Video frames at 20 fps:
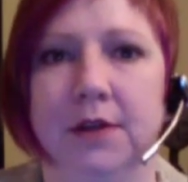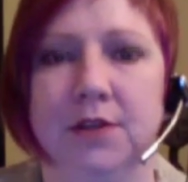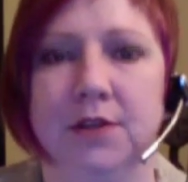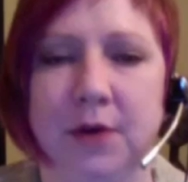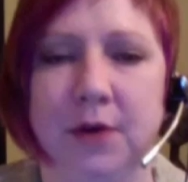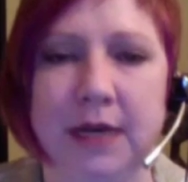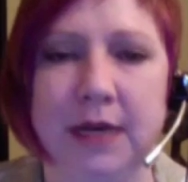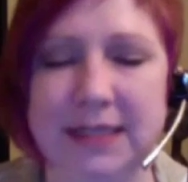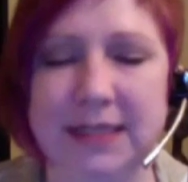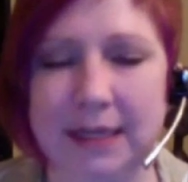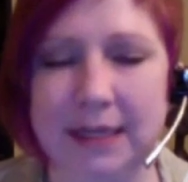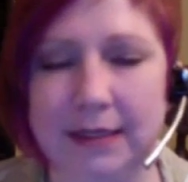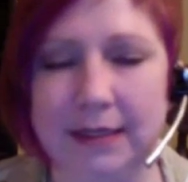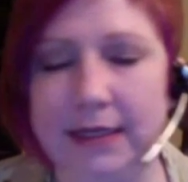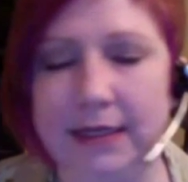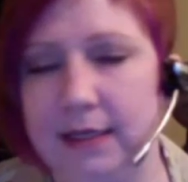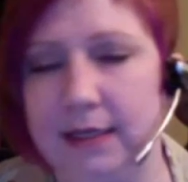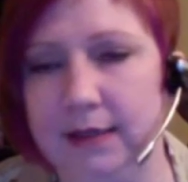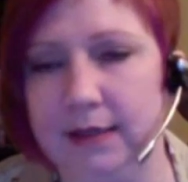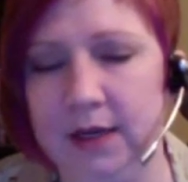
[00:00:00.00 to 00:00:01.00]
So it is at
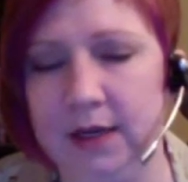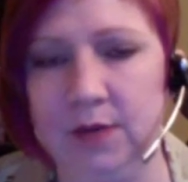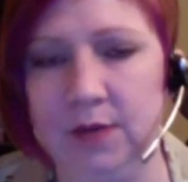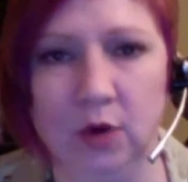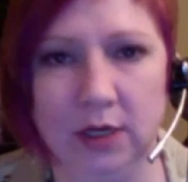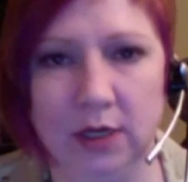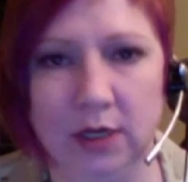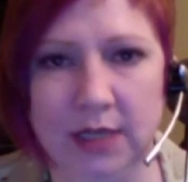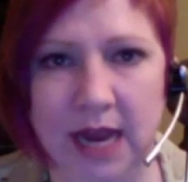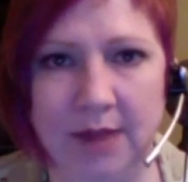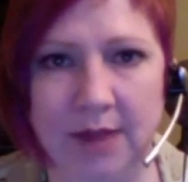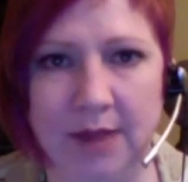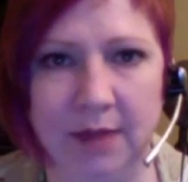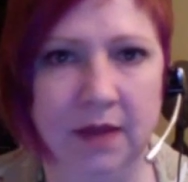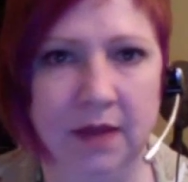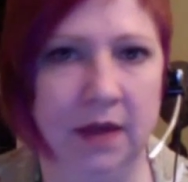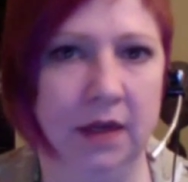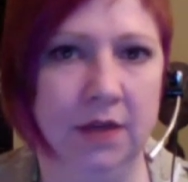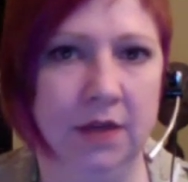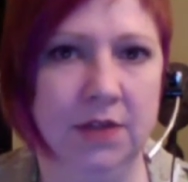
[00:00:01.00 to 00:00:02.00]
least a little more
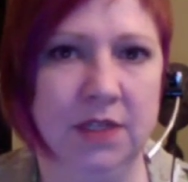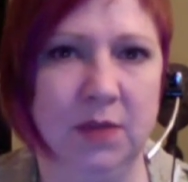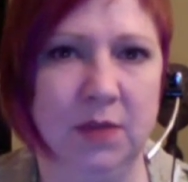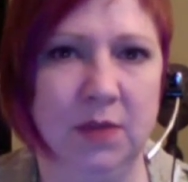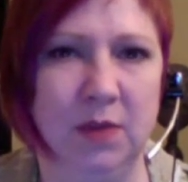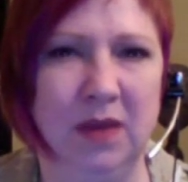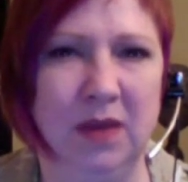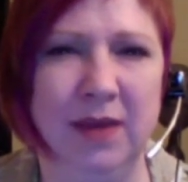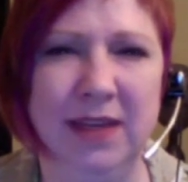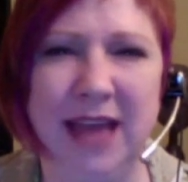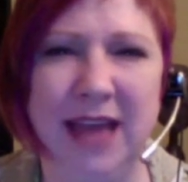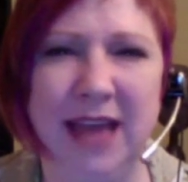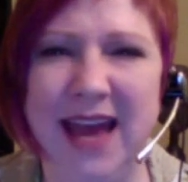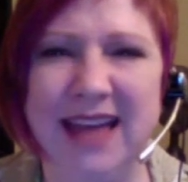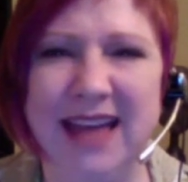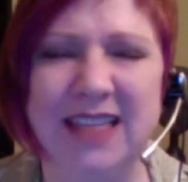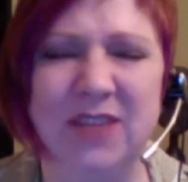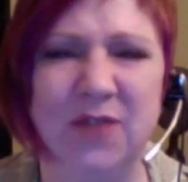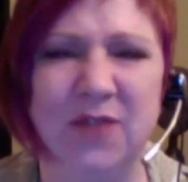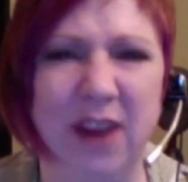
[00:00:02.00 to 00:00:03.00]
timely than it used to be. But yeah,
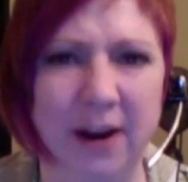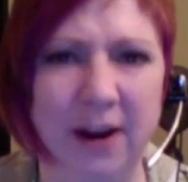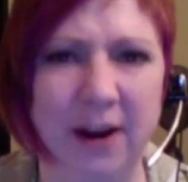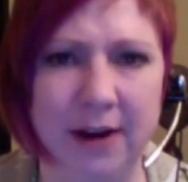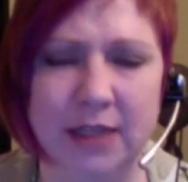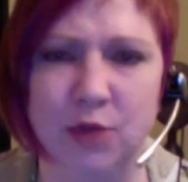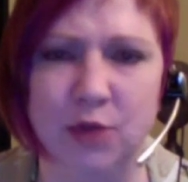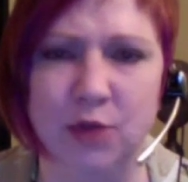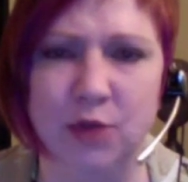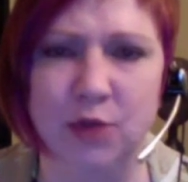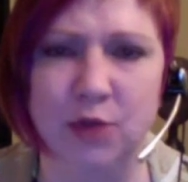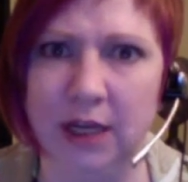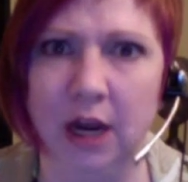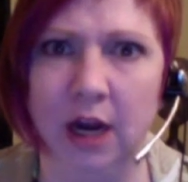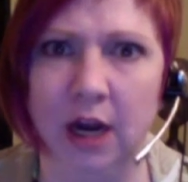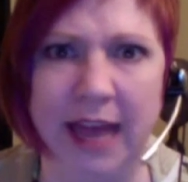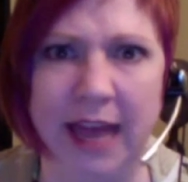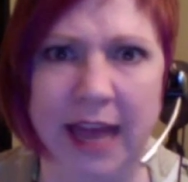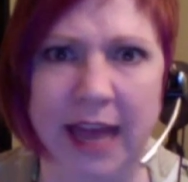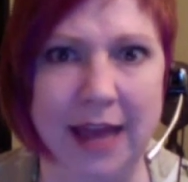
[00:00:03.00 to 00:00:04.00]
it's really
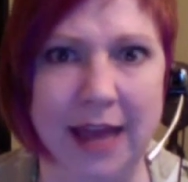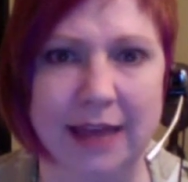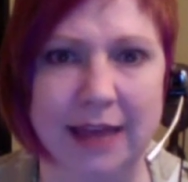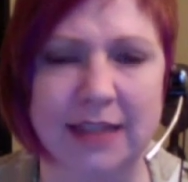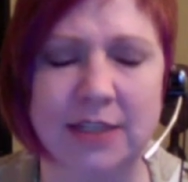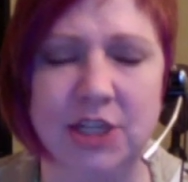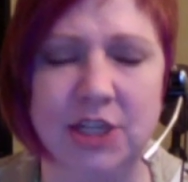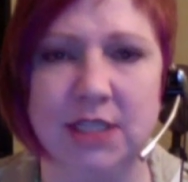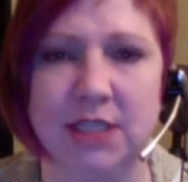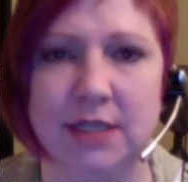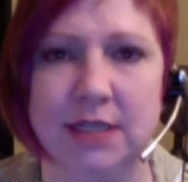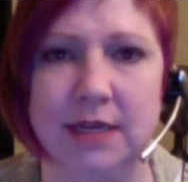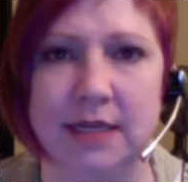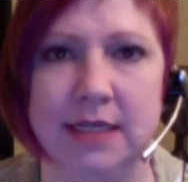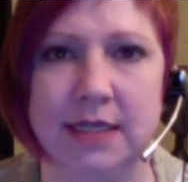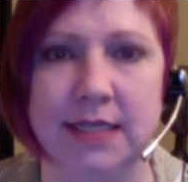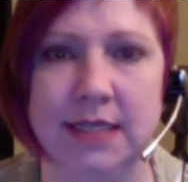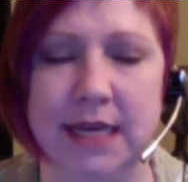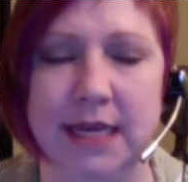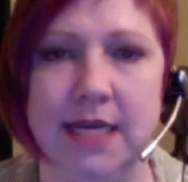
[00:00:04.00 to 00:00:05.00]
archaic. It's just
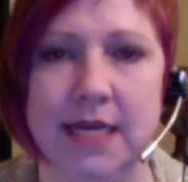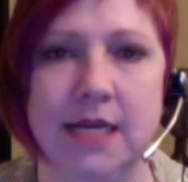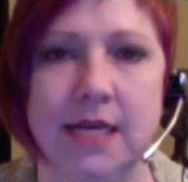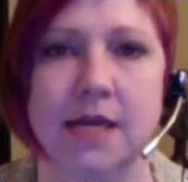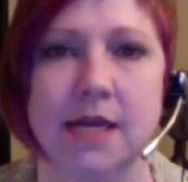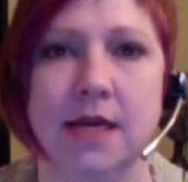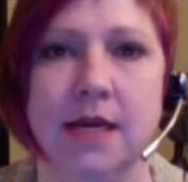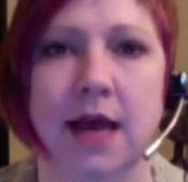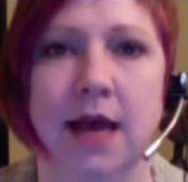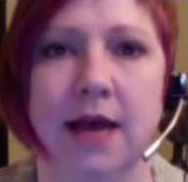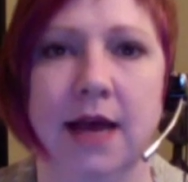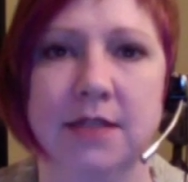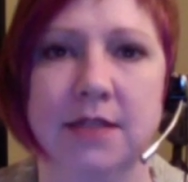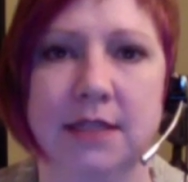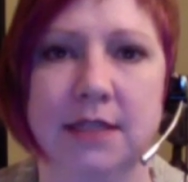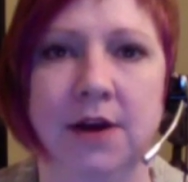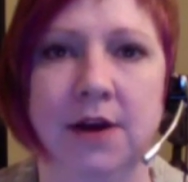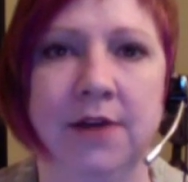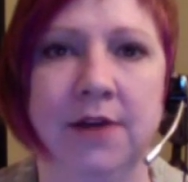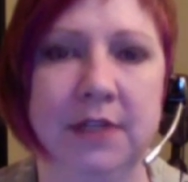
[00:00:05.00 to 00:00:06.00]
insane how
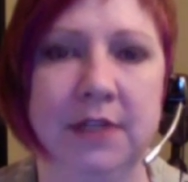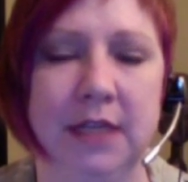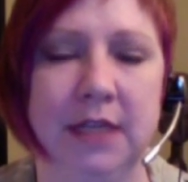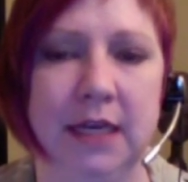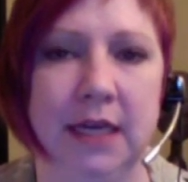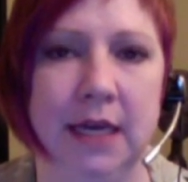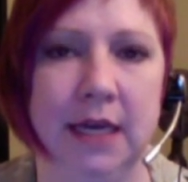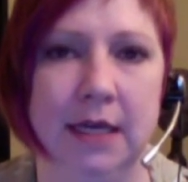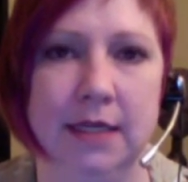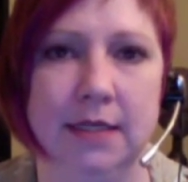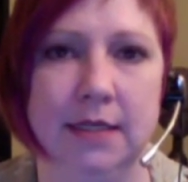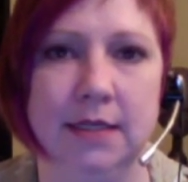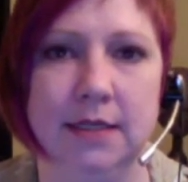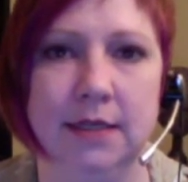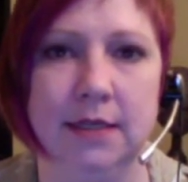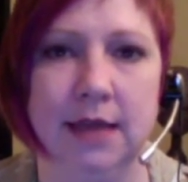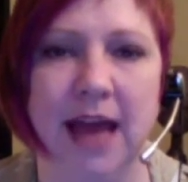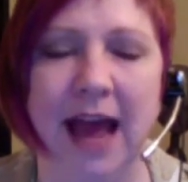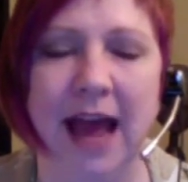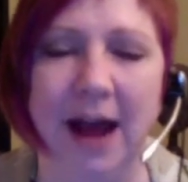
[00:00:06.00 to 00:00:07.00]
slow everything
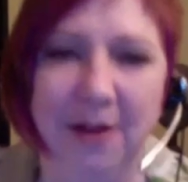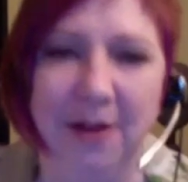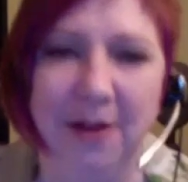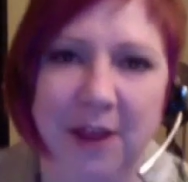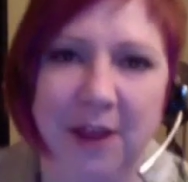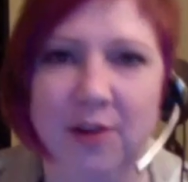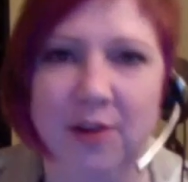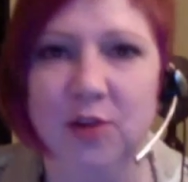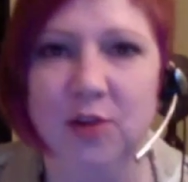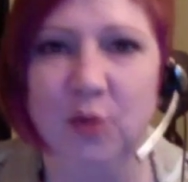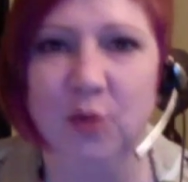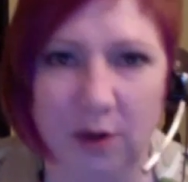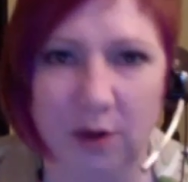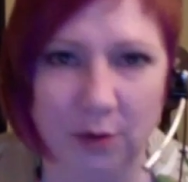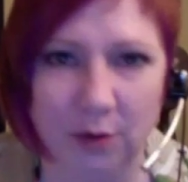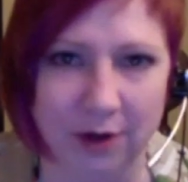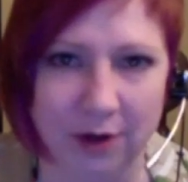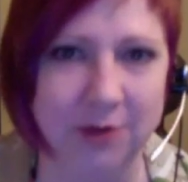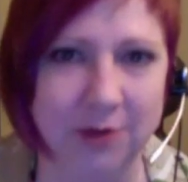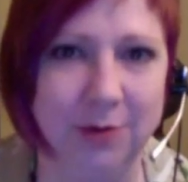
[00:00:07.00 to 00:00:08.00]
is out there in the real
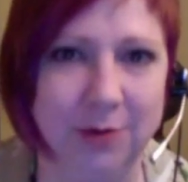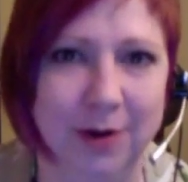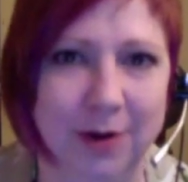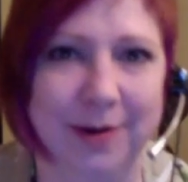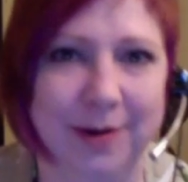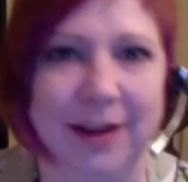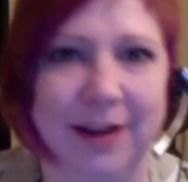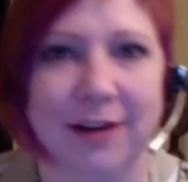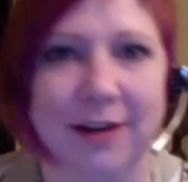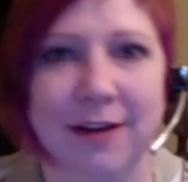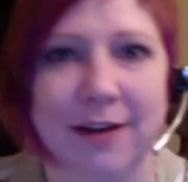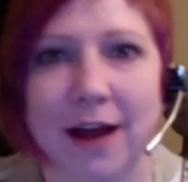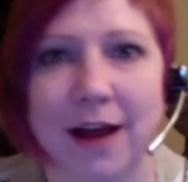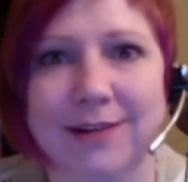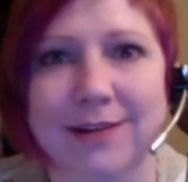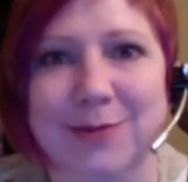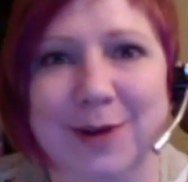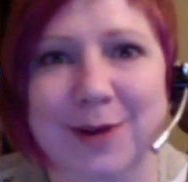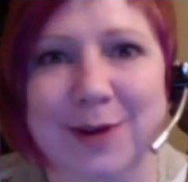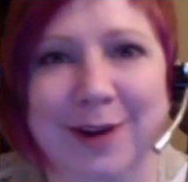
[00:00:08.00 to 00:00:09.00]
world where we are not,
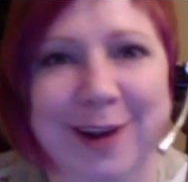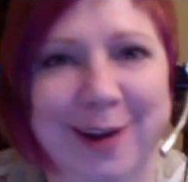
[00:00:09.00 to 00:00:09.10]
because we are.